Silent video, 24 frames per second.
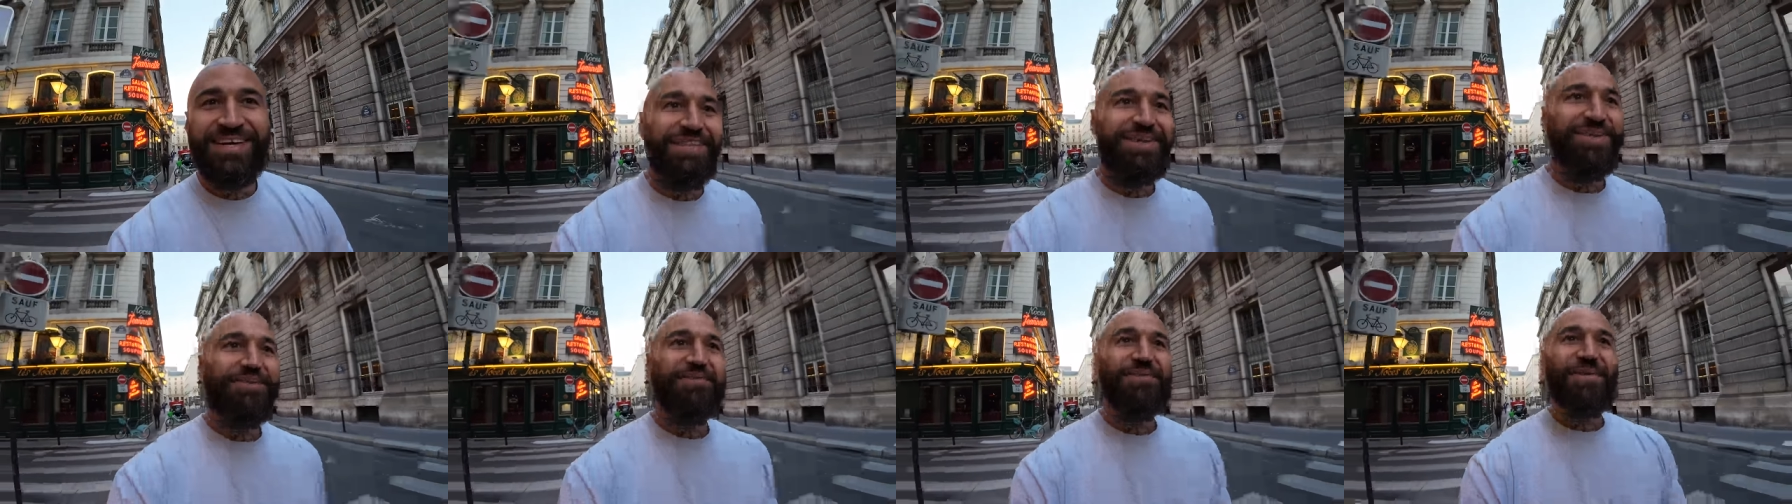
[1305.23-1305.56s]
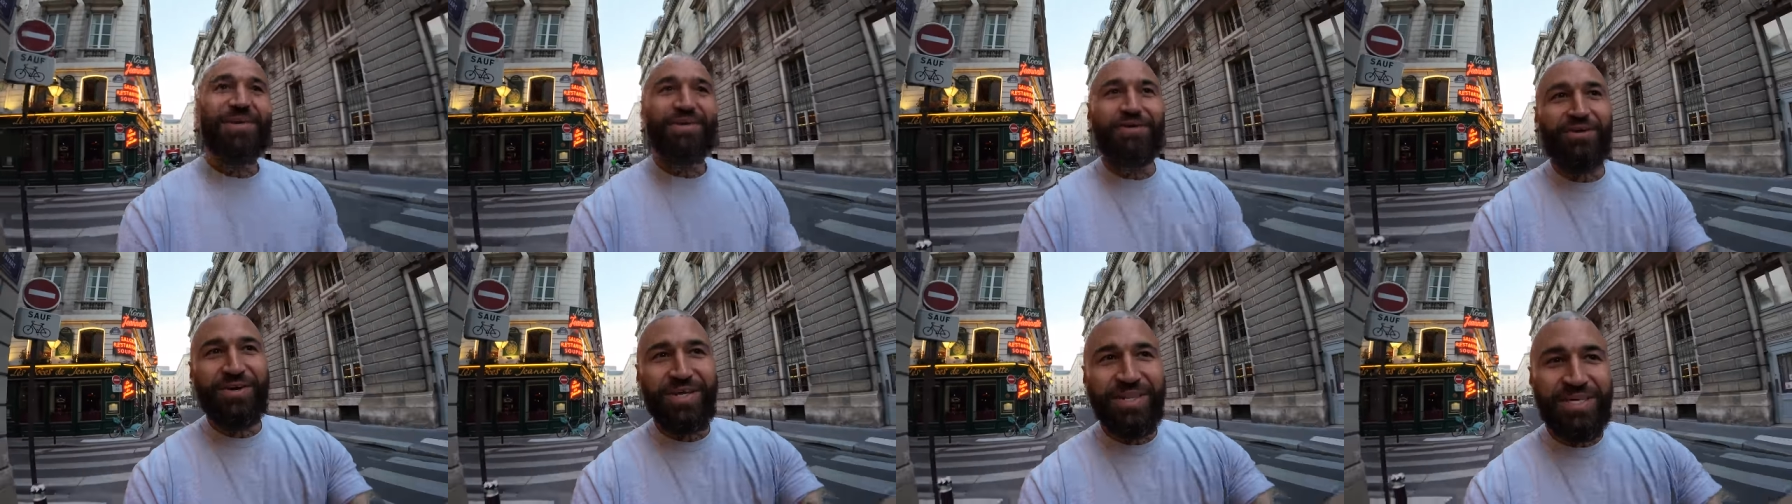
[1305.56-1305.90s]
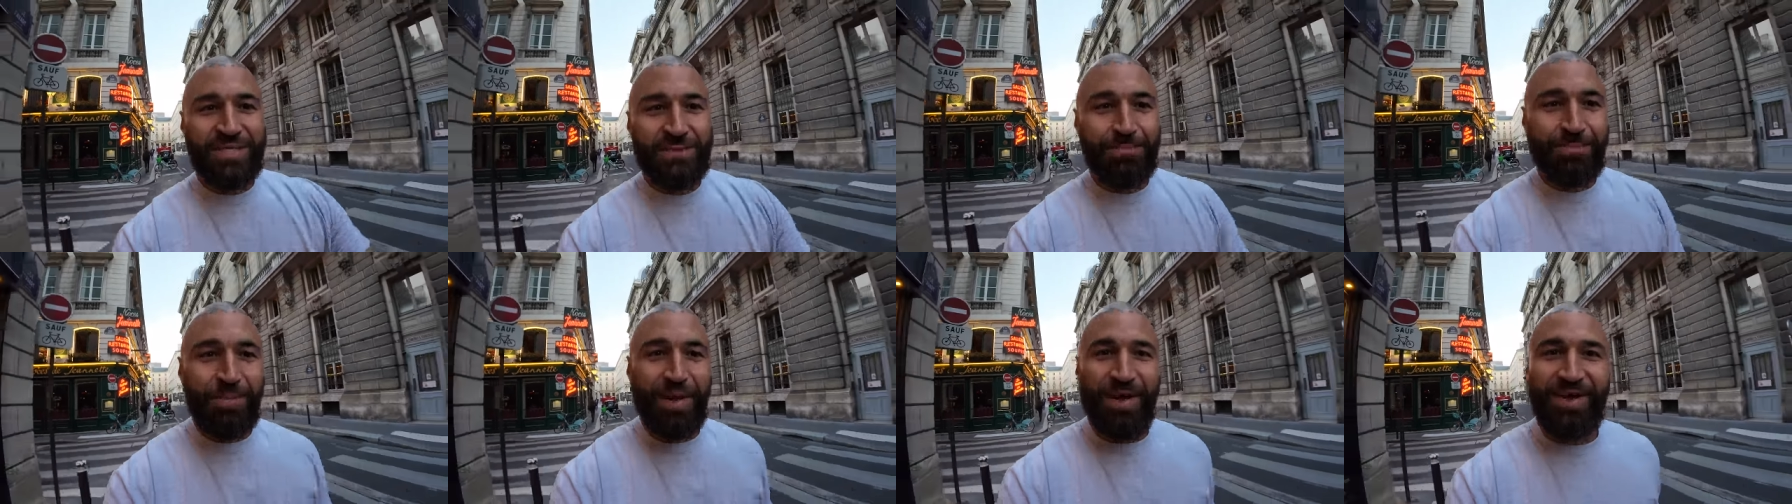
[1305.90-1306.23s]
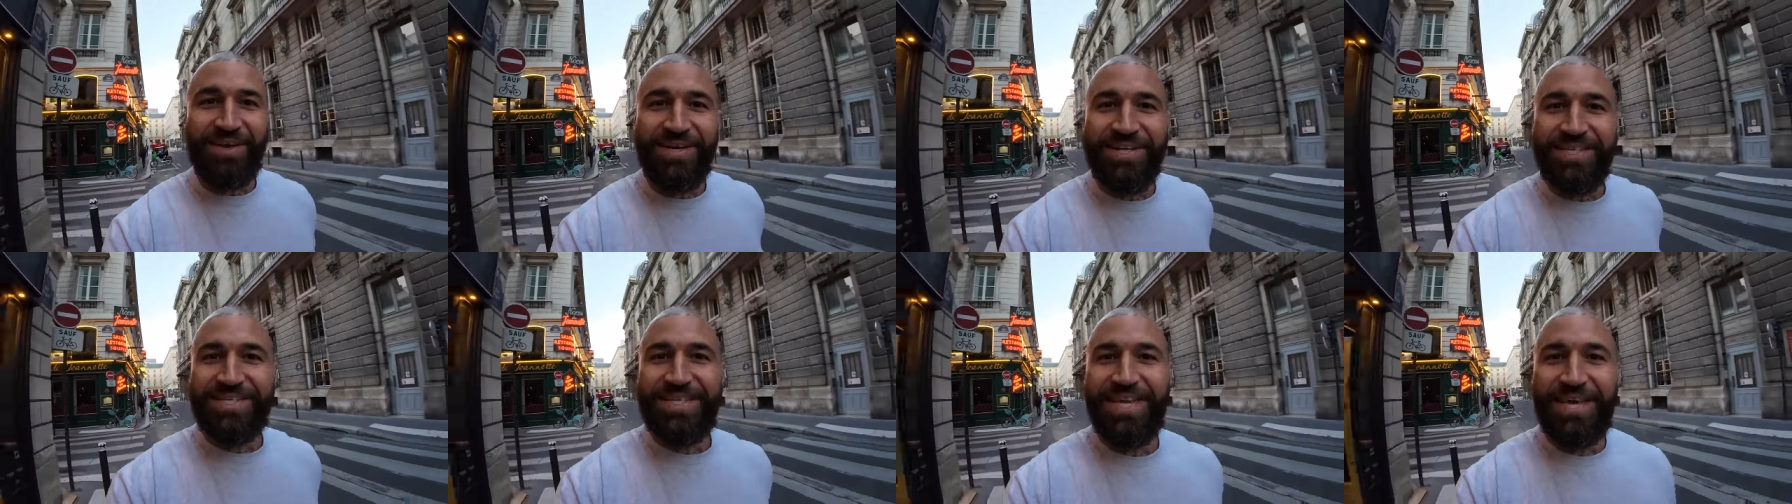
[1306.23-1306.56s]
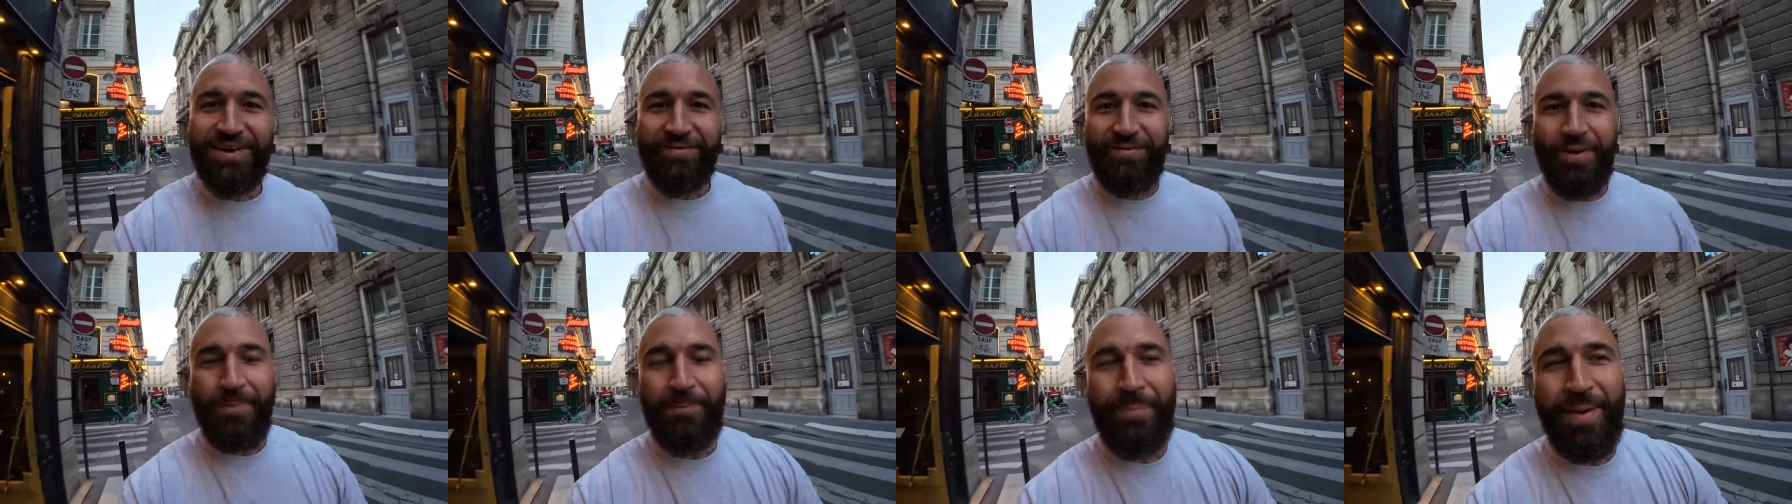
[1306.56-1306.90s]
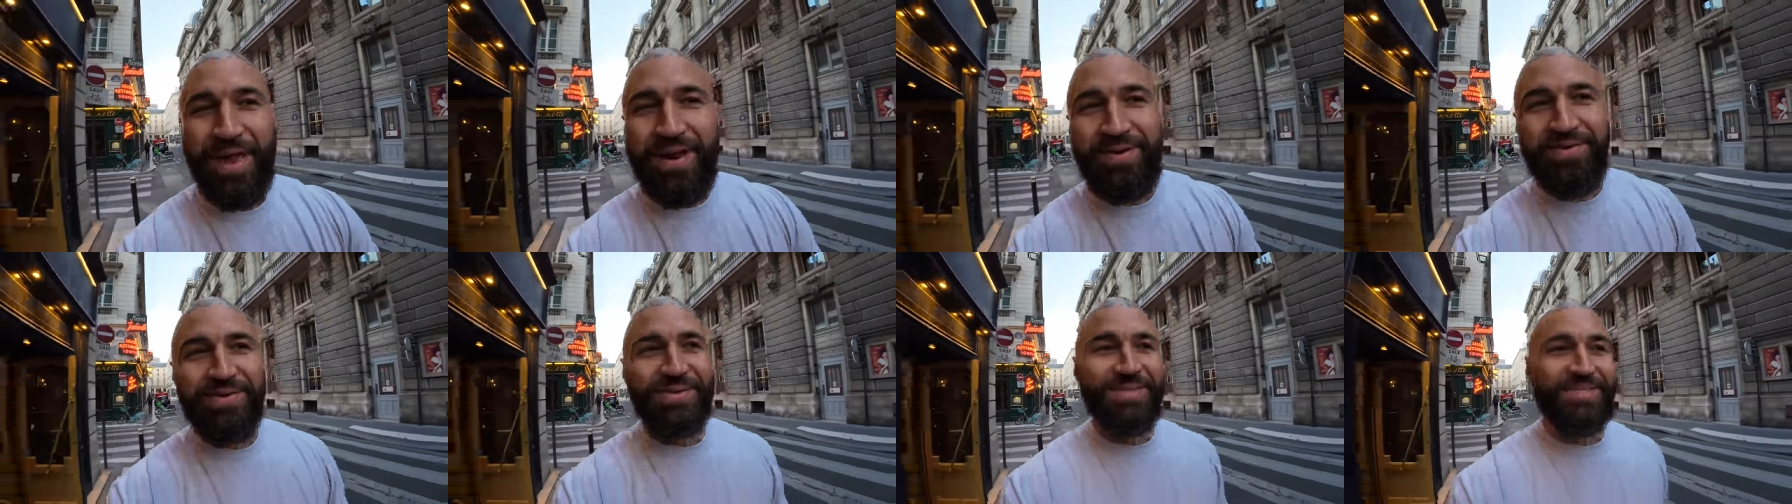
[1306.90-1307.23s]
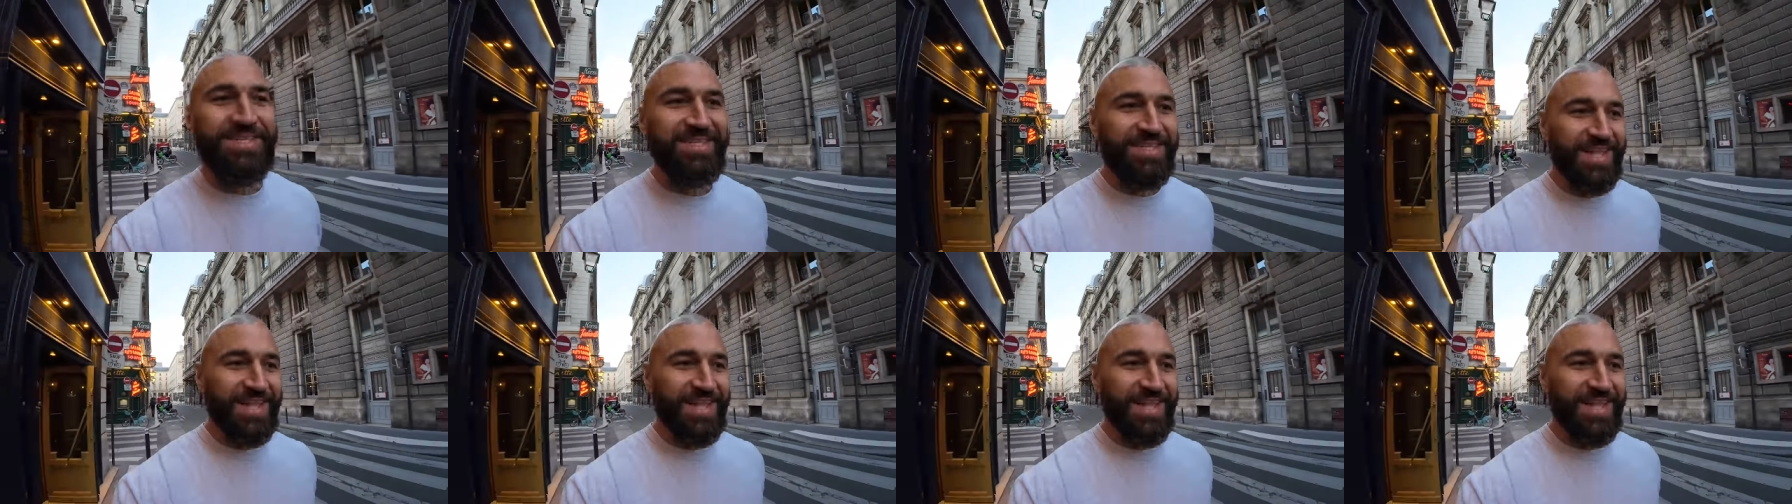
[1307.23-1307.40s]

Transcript: Now think, look at this bloke, he's here repairing